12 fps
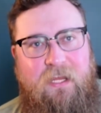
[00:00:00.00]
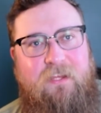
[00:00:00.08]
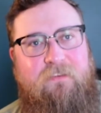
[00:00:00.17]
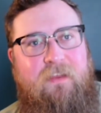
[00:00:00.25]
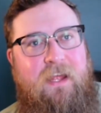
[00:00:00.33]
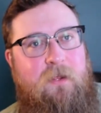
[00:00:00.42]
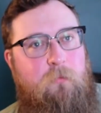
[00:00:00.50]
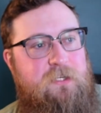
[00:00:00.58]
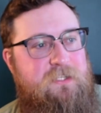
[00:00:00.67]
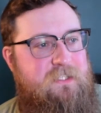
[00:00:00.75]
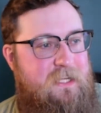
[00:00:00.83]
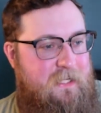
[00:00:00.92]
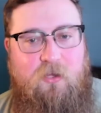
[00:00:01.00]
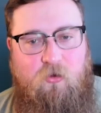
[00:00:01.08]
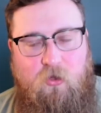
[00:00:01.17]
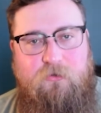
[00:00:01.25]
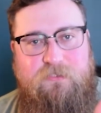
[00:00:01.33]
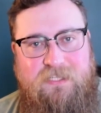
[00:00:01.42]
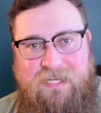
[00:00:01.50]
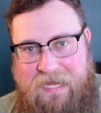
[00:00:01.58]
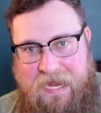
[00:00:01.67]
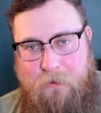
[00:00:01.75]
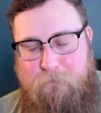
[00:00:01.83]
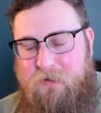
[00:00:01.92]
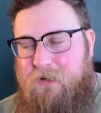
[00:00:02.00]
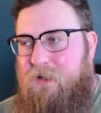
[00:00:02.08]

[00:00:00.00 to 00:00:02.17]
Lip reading: It's like, we just need to close the gap.